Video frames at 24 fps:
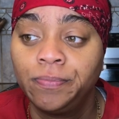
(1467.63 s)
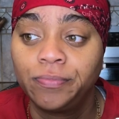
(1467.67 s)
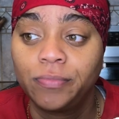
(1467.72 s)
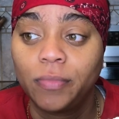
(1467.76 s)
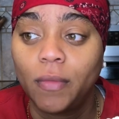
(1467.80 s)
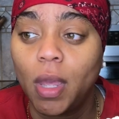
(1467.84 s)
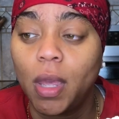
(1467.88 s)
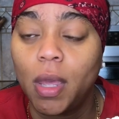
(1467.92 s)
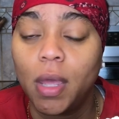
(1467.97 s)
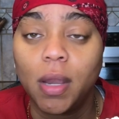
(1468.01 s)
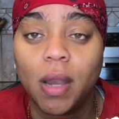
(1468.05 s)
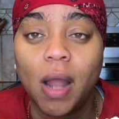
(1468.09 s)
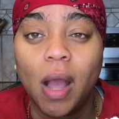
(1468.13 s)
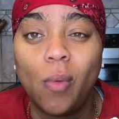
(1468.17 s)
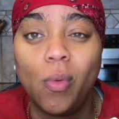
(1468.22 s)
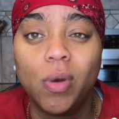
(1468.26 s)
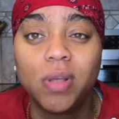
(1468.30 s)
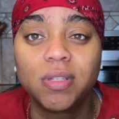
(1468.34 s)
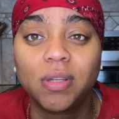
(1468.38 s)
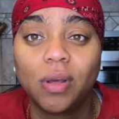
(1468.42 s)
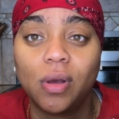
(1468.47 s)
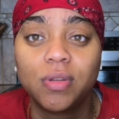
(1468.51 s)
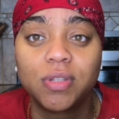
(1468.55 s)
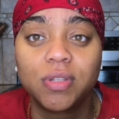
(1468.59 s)
And I
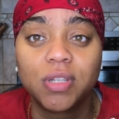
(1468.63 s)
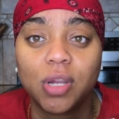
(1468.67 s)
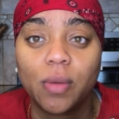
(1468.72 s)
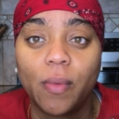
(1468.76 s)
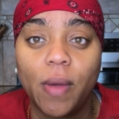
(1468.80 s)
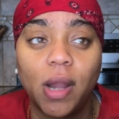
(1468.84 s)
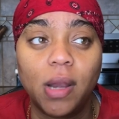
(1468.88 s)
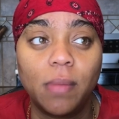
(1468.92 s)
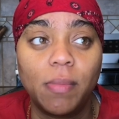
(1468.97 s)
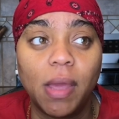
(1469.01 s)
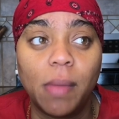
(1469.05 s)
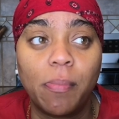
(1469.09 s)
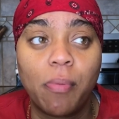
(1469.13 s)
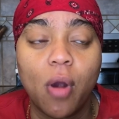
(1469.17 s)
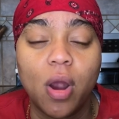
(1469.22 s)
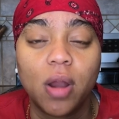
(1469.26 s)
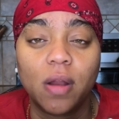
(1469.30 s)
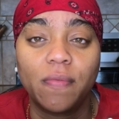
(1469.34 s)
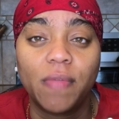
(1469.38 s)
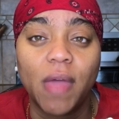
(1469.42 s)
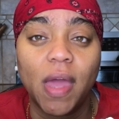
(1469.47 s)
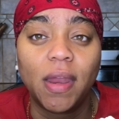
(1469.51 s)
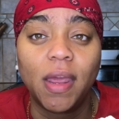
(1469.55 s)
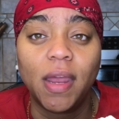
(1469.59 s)
wasn't going to sit around and be a part of
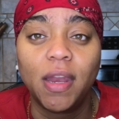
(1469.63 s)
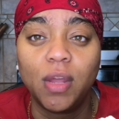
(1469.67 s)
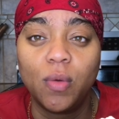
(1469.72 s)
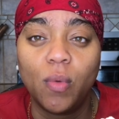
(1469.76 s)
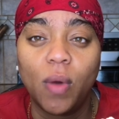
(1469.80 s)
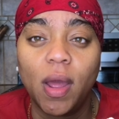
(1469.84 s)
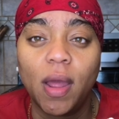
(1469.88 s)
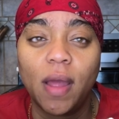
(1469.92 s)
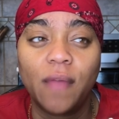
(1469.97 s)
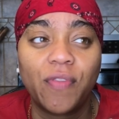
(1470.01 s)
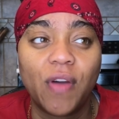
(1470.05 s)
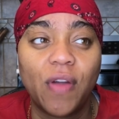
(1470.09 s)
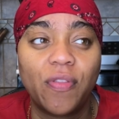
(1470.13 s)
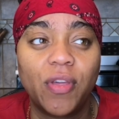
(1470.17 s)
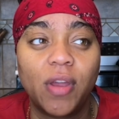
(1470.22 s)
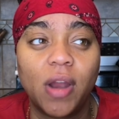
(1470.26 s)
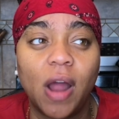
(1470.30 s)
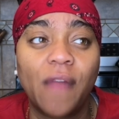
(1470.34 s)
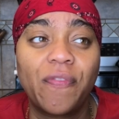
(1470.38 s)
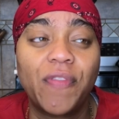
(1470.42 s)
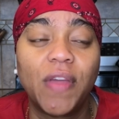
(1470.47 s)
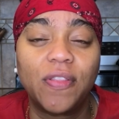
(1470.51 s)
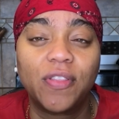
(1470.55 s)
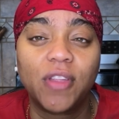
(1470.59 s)
that anyway. I
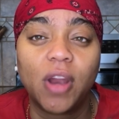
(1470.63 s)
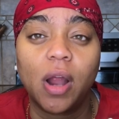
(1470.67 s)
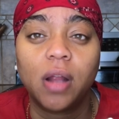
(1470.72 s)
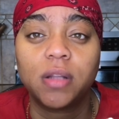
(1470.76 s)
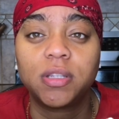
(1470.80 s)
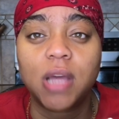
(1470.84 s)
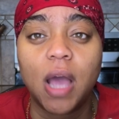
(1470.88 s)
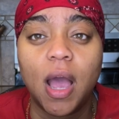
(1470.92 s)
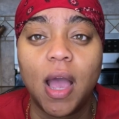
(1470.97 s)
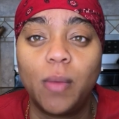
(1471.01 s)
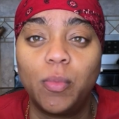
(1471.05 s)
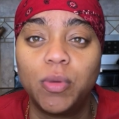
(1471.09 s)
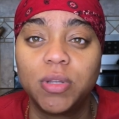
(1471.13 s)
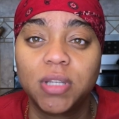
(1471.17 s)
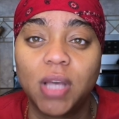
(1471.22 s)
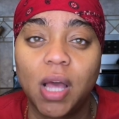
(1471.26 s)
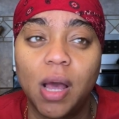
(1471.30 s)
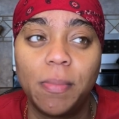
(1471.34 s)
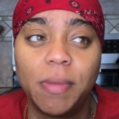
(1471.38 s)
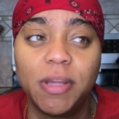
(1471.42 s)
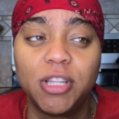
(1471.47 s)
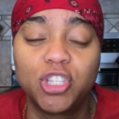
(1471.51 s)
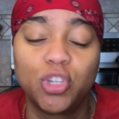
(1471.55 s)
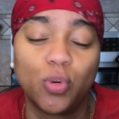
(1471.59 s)
think that our time was
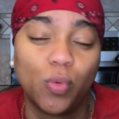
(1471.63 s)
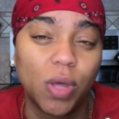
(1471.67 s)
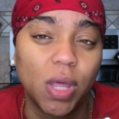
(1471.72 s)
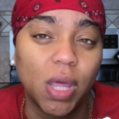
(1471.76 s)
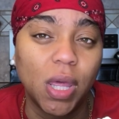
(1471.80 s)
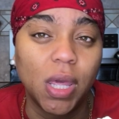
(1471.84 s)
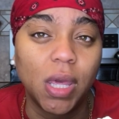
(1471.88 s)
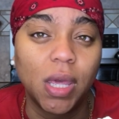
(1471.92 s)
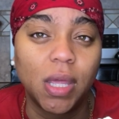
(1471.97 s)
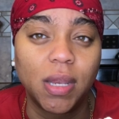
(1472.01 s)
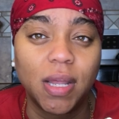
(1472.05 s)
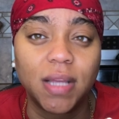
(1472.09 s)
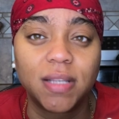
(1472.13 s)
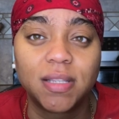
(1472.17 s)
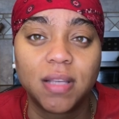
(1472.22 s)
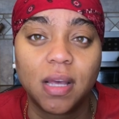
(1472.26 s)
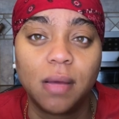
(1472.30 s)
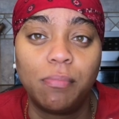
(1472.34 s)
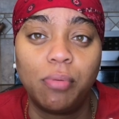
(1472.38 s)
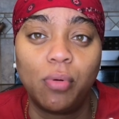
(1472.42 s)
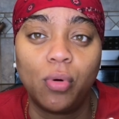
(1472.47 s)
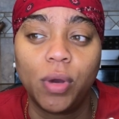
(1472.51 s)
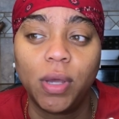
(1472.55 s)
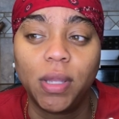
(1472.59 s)
coming to an end at some
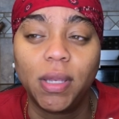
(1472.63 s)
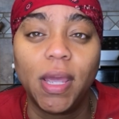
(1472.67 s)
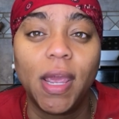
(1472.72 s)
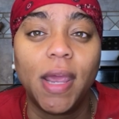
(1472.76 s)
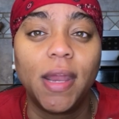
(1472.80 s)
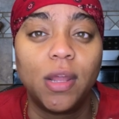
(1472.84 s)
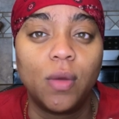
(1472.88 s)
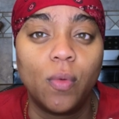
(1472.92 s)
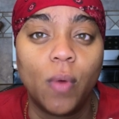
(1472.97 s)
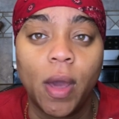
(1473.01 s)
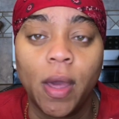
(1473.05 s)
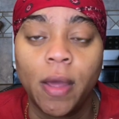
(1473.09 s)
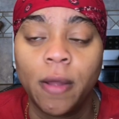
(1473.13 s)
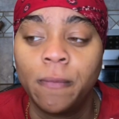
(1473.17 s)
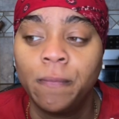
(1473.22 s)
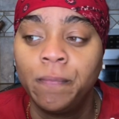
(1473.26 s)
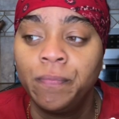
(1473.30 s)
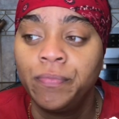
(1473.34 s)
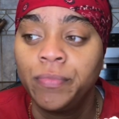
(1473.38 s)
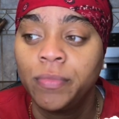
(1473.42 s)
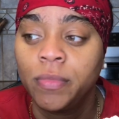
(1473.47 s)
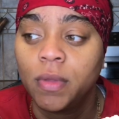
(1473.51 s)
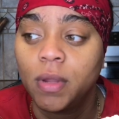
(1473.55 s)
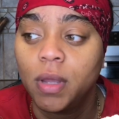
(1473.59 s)
point anyway.
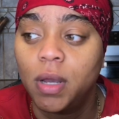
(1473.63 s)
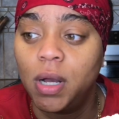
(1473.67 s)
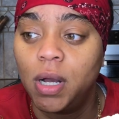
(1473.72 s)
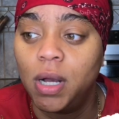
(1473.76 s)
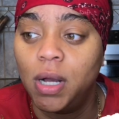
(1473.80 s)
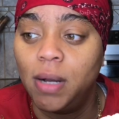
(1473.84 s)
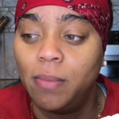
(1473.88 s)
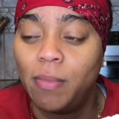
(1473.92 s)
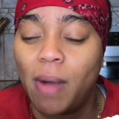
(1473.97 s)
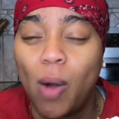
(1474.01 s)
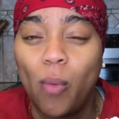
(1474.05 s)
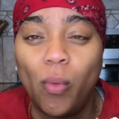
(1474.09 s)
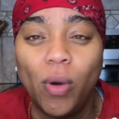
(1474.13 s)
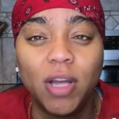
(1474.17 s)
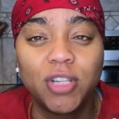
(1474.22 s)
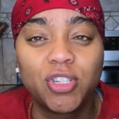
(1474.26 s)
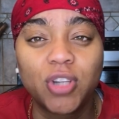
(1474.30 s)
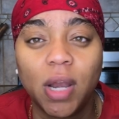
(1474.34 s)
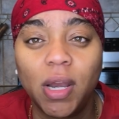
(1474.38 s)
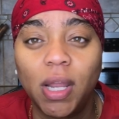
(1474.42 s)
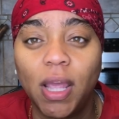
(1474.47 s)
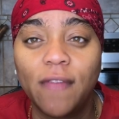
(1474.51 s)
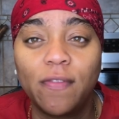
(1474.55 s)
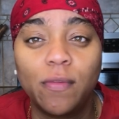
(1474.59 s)
I was
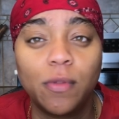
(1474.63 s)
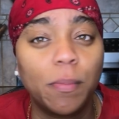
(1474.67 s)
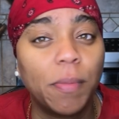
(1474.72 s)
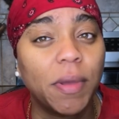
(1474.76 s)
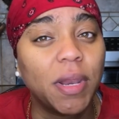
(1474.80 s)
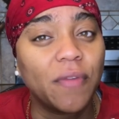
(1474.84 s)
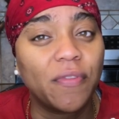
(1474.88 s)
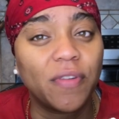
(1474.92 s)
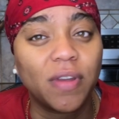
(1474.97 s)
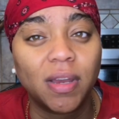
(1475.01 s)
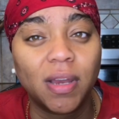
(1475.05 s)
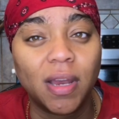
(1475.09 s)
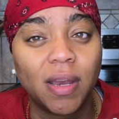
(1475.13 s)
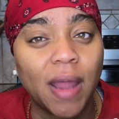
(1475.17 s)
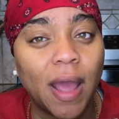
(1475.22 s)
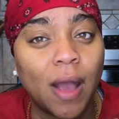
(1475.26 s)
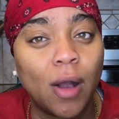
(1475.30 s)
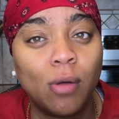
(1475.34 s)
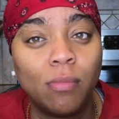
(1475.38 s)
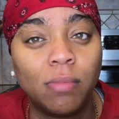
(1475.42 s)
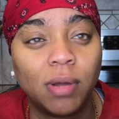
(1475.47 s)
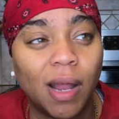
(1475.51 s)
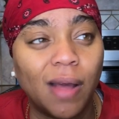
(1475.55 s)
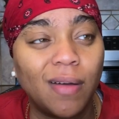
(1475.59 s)
trying to give them the benefit of the
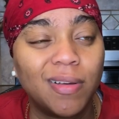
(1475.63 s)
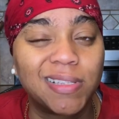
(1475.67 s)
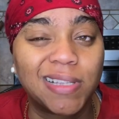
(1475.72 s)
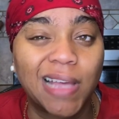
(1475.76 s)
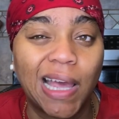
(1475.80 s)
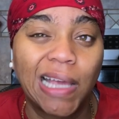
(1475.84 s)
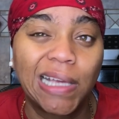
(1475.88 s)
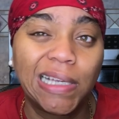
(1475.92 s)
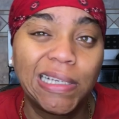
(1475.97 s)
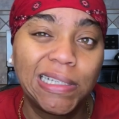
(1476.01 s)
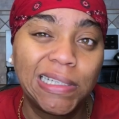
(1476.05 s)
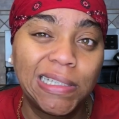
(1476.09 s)
doubt, but I was like,